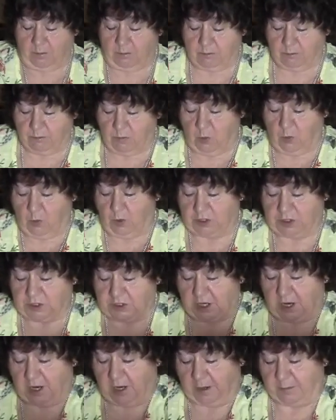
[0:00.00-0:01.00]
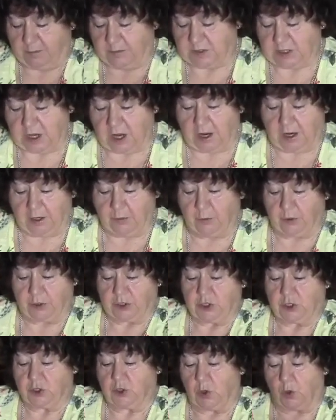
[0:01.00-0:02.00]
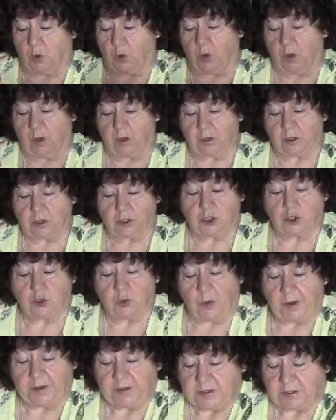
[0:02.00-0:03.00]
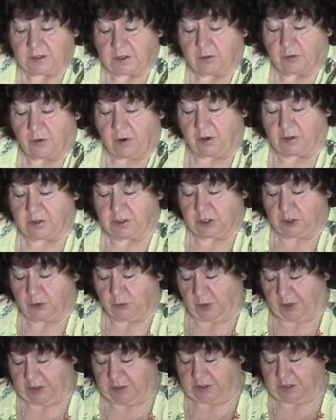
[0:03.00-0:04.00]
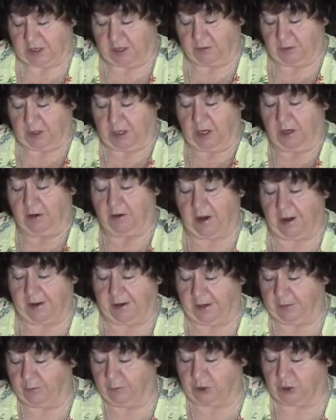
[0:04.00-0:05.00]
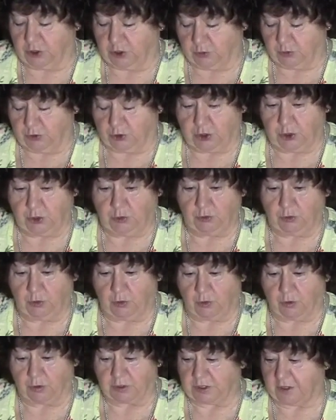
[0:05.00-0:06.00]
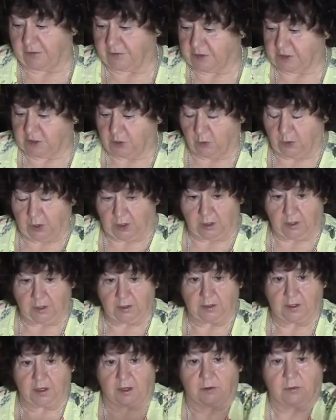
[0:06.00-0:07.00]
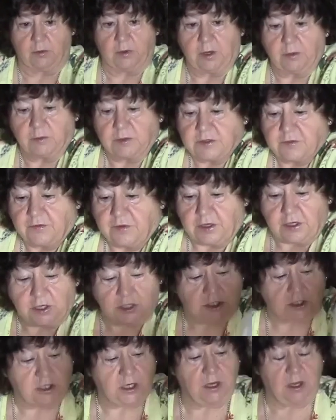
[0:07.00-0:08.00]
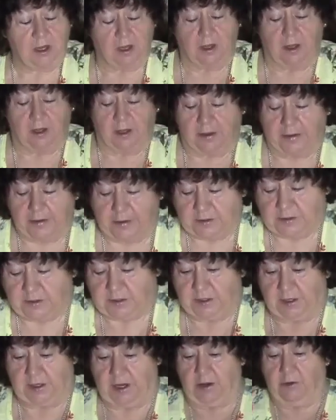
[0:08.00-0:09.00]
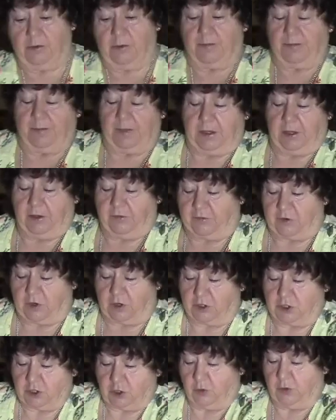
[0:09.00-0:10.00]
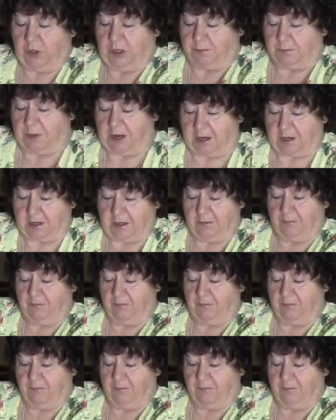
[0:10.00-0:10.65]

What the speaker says: Most times I would go twice across, twice down here, and I would do 2 rows of sewing there when I was finished. So now you've got your wheat pack.